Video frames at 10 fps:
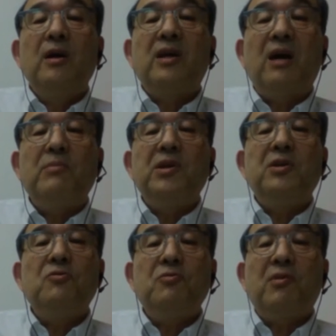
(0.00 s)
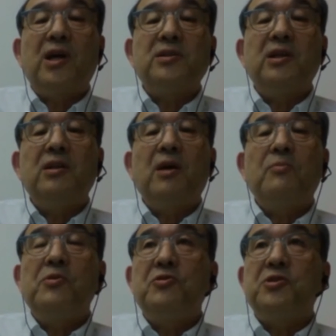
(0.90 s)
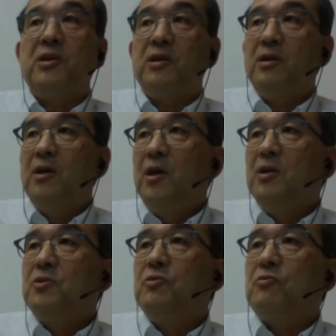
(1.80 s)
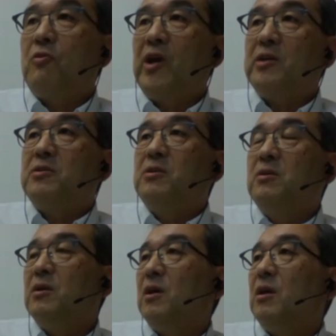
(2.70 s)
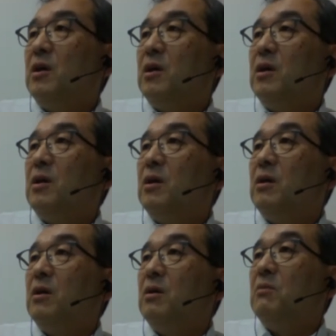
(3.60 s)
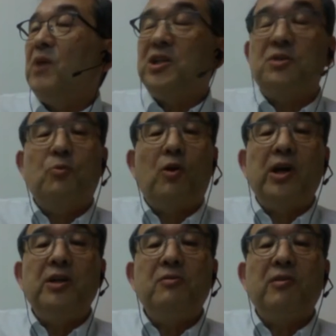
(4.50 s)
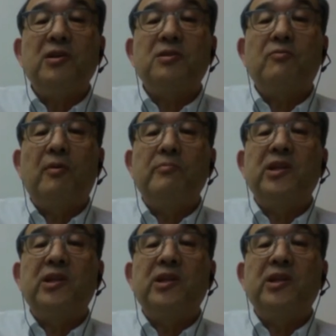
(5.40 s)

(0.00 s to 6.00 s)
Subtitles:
can be utilized in the future to collect much more interest from